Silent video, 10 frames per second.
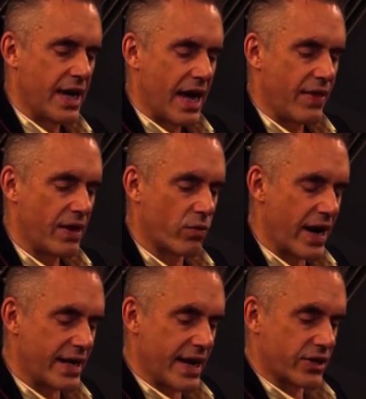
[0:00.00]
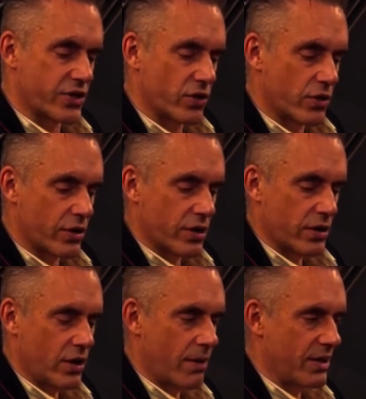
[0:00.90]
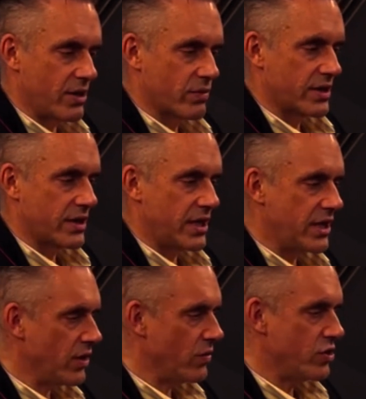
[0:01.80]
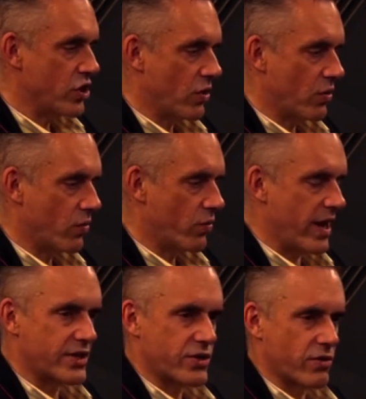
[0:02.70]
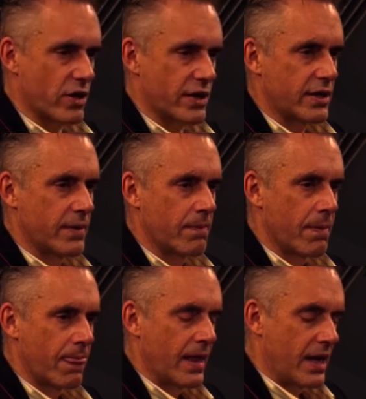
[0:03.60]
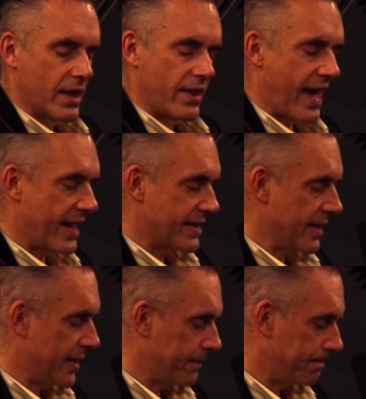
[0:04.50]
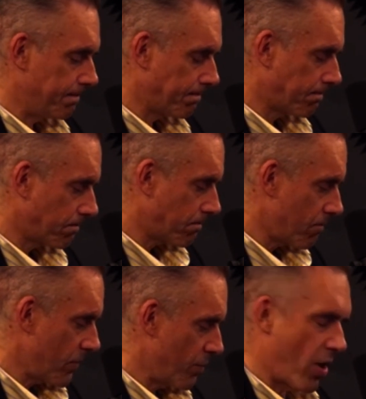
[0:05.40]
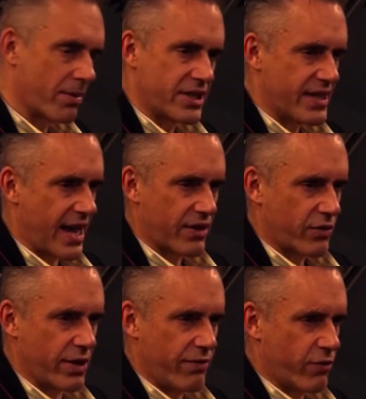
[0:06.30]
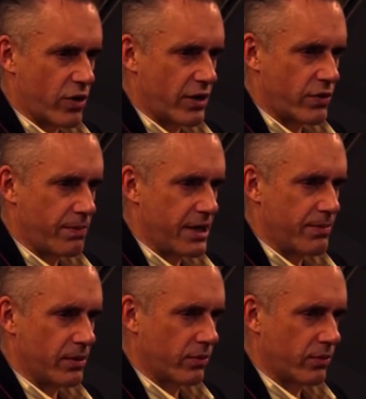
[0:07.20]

And then right next door to the lobby, there was this huge restaurant that probably sat 300-400 people.